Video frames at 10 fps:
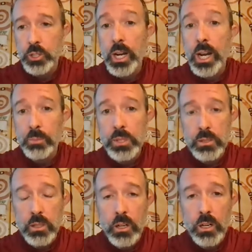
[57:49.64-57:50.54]

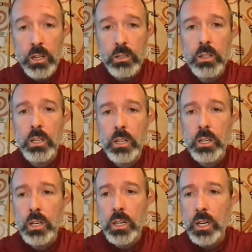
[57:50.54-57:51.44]
traps are
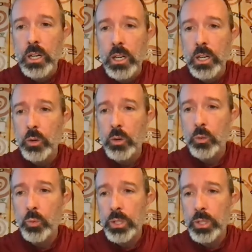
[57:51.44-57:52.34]

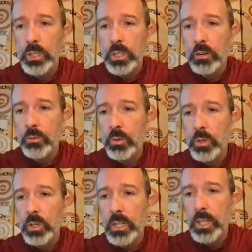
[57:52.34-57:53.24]
when
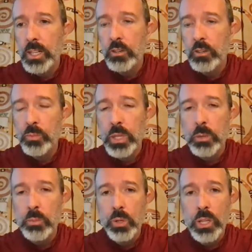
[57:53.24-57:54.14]
covering Native
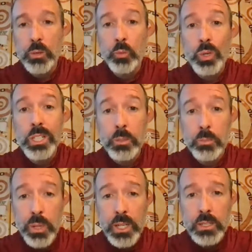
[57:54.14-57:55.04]
people and when
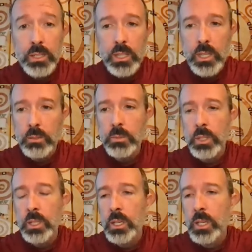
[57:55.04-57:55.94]
depicting them.
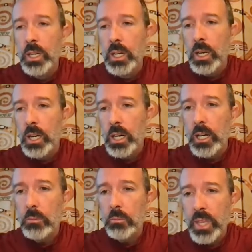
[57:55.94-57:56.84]

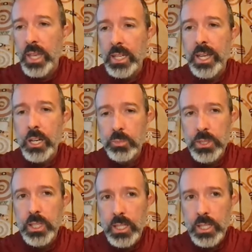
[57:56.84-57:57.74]
And it
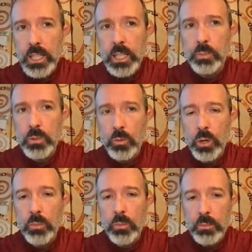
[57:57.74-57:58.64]
helps to kind of
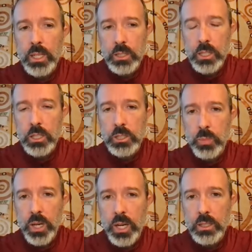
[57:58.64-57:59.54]
keep what
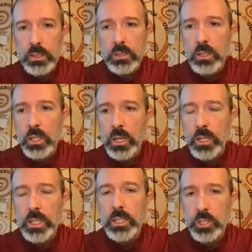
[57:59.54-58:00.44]
might be an
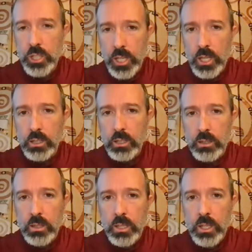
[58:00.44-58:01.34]
unconscious bias